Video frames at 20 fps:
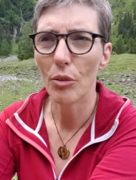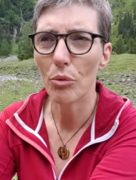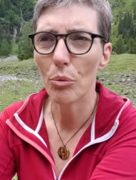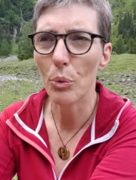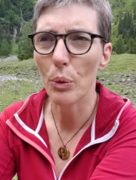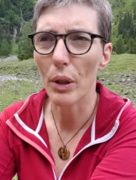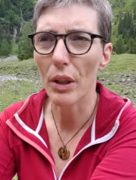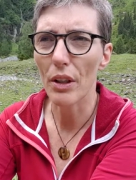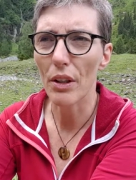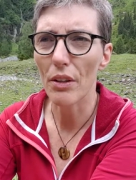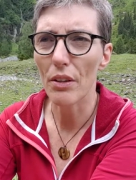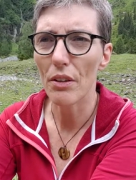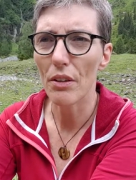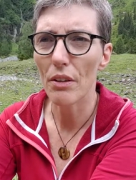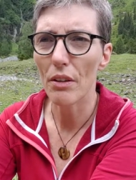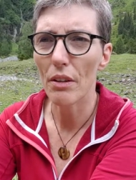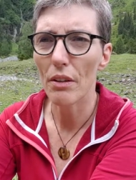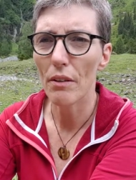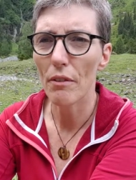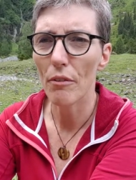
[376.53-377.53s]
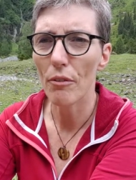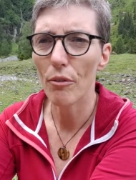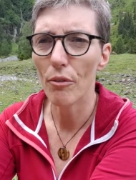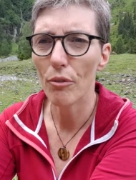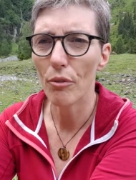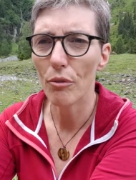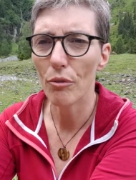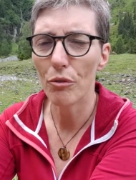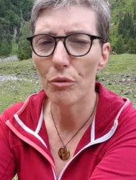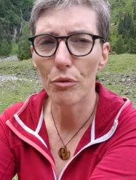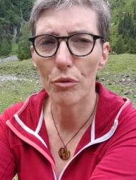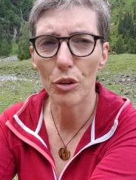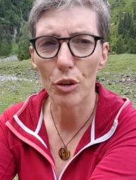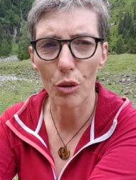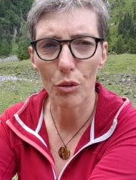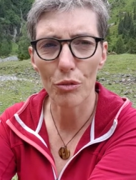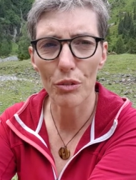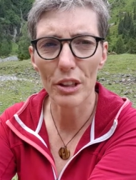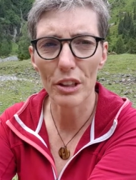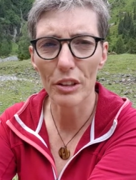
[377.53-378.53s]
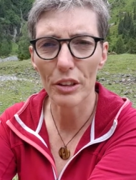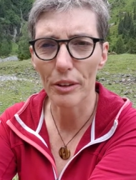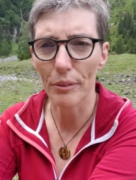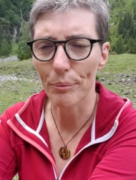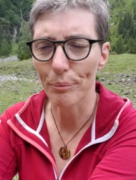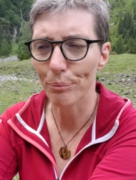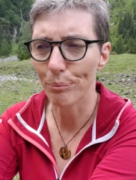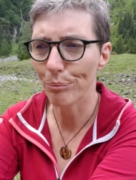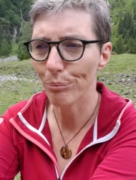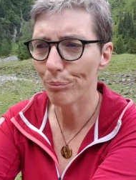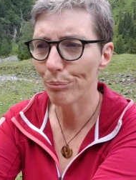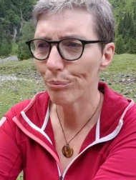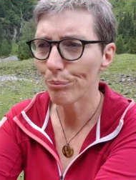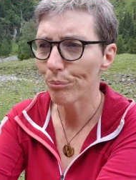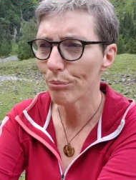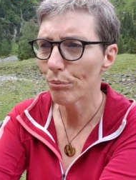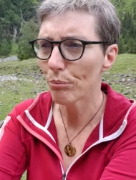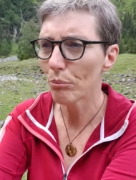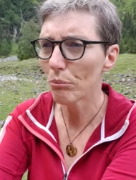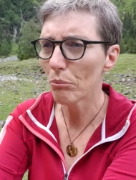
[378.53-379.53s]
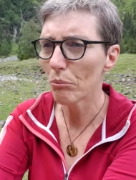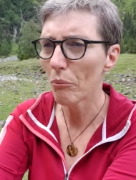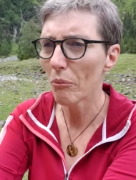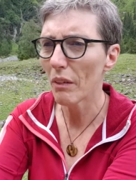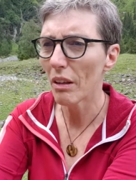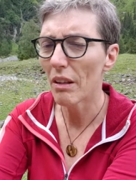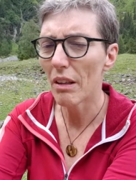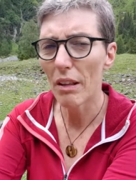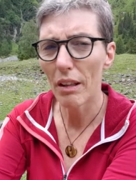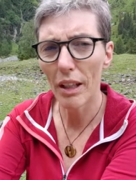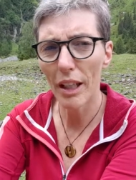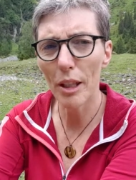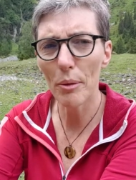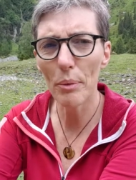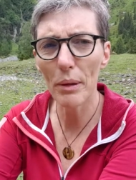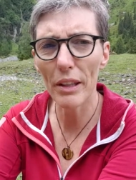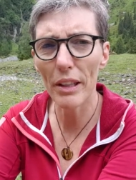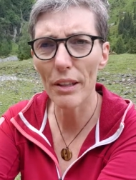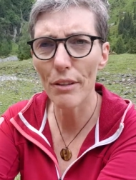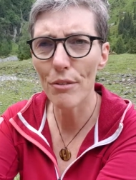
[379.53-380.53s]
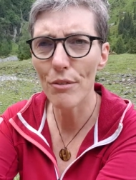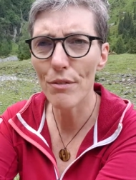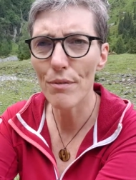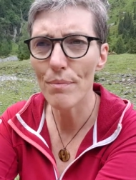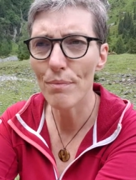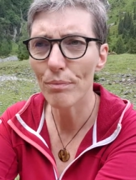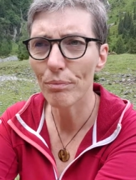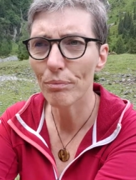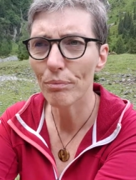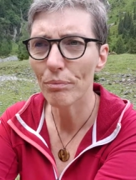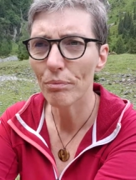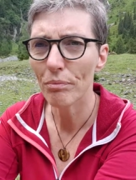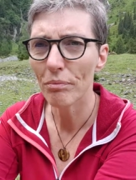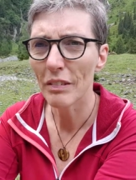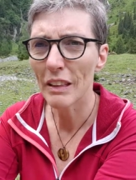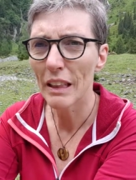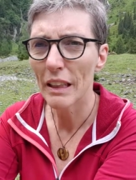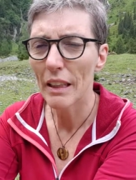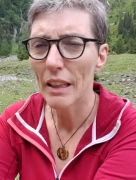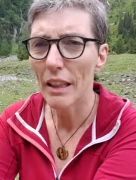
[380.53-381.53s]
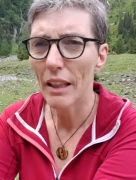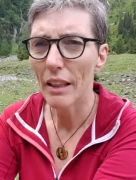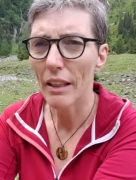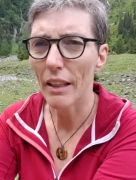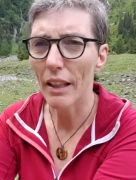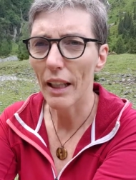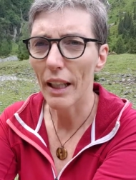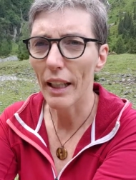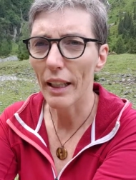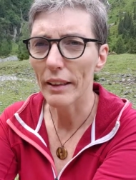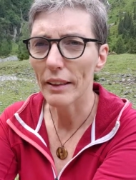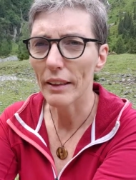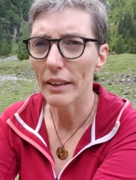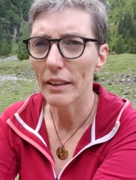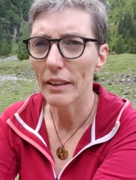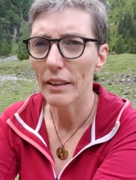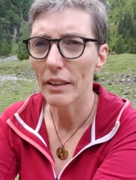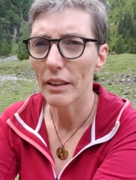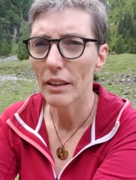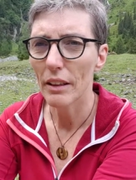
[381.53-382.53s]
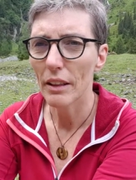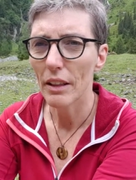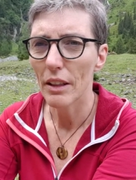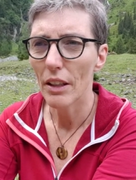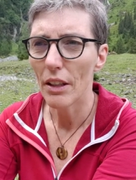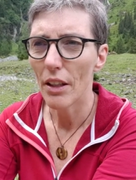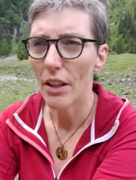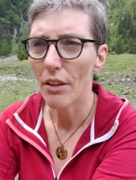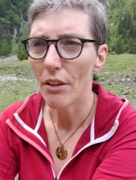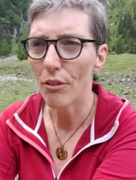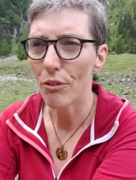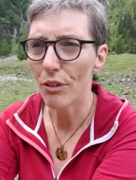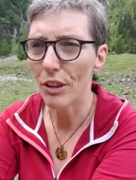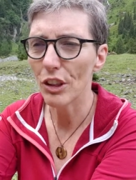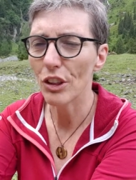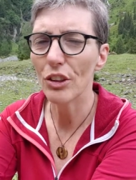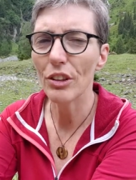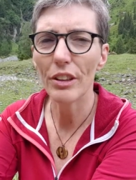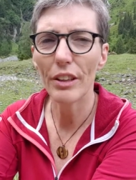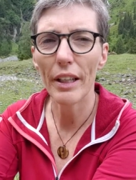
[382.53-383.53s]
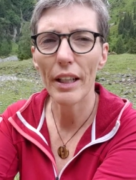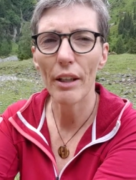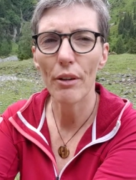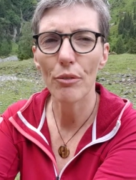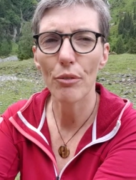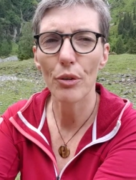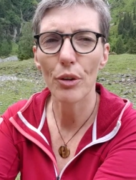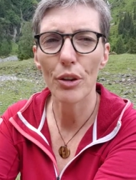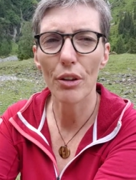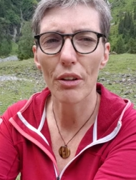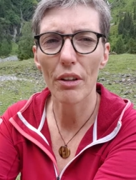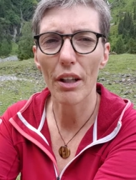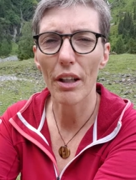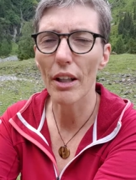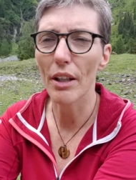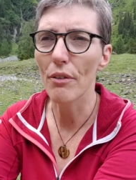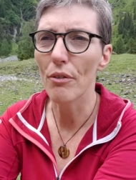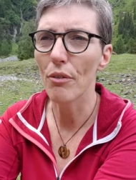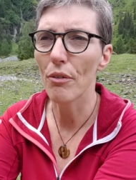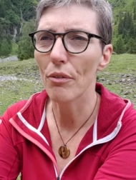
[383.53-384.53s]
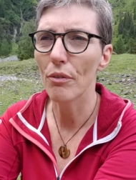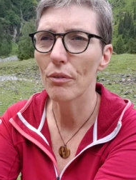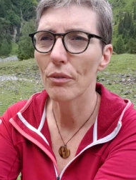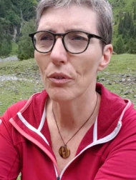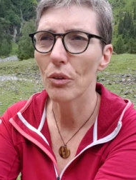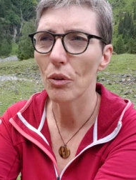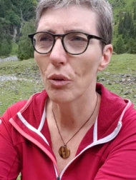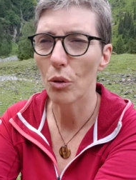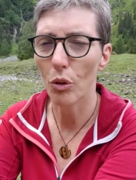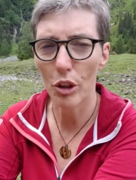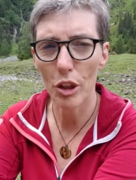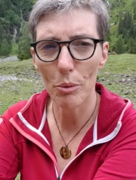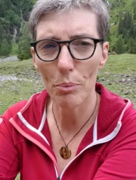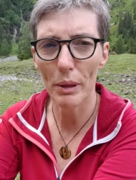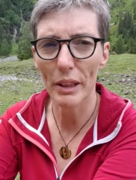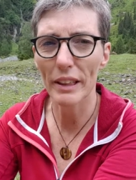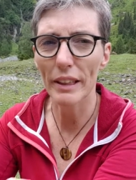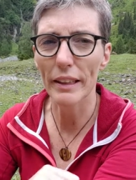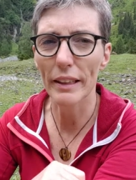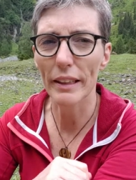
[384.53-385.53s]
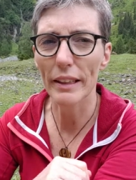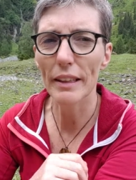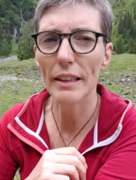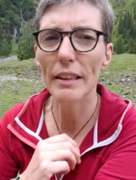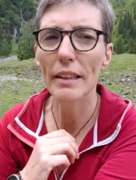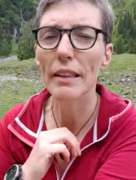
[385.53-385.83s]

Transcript: with your vision? I believe that the vision you have for your life or your business